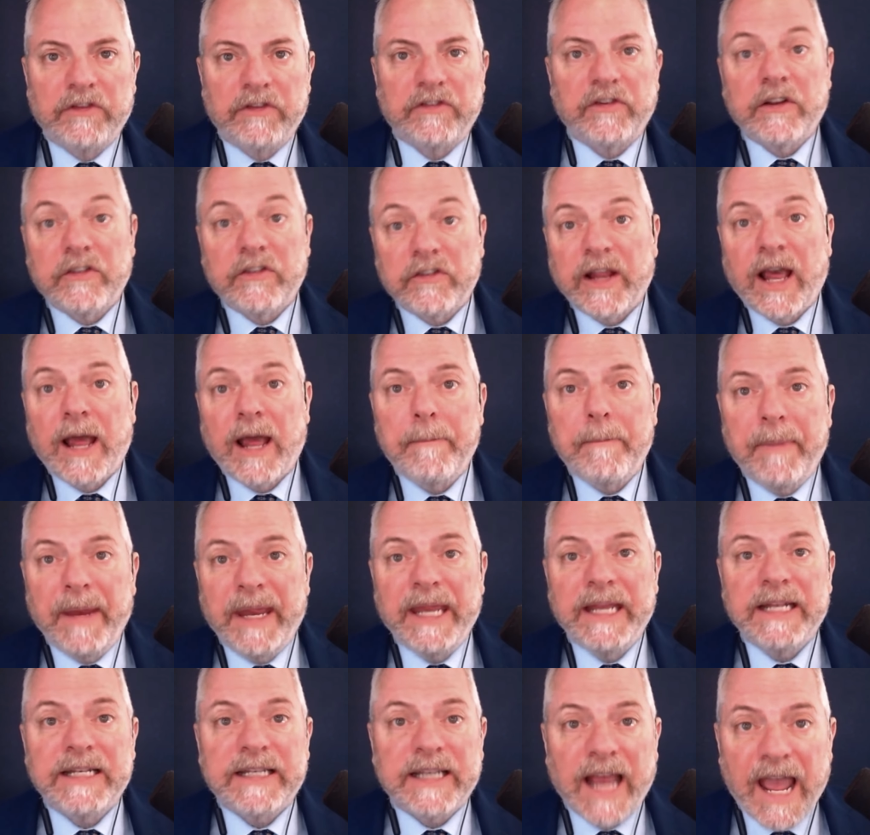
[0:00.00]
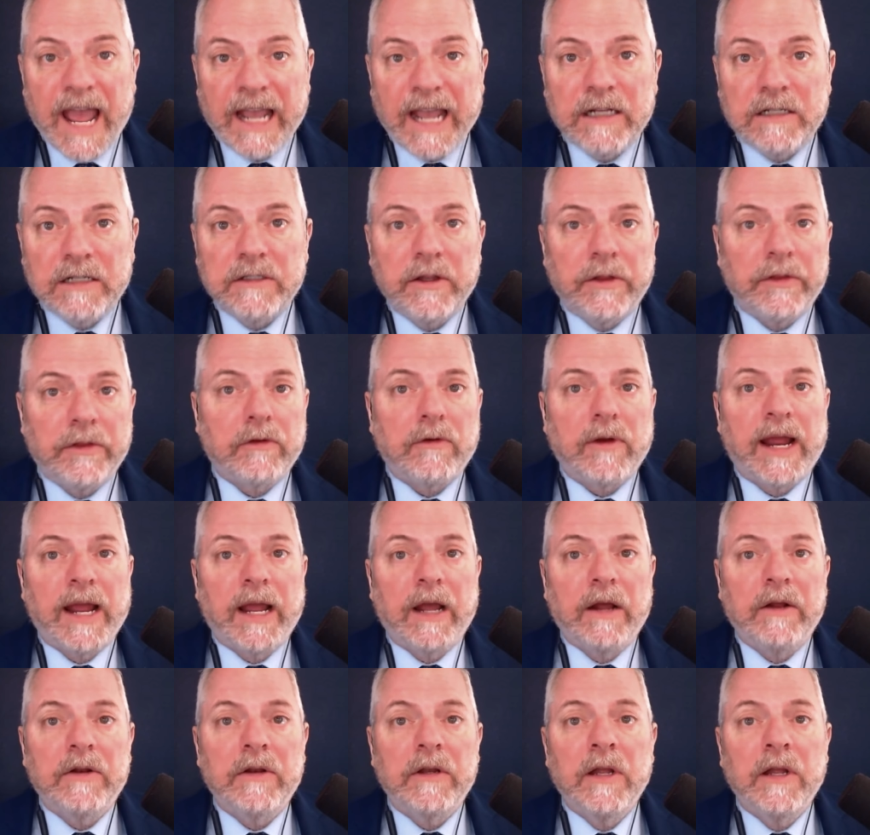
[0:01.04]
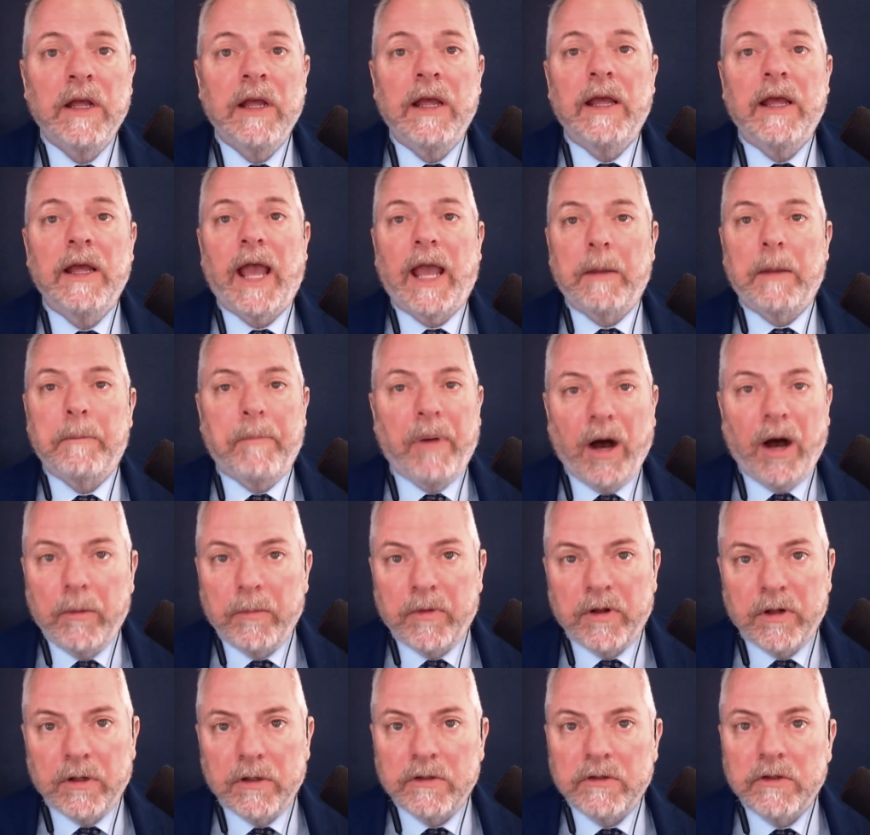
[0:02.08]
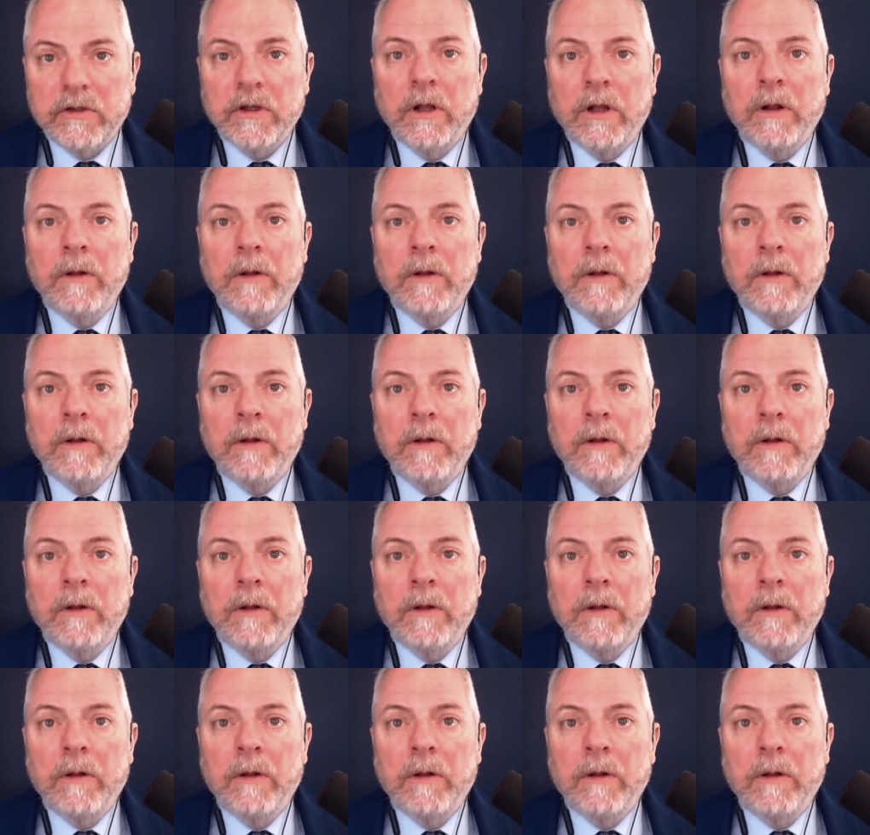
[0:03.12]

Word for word: such that being tackled to the ground and pummeled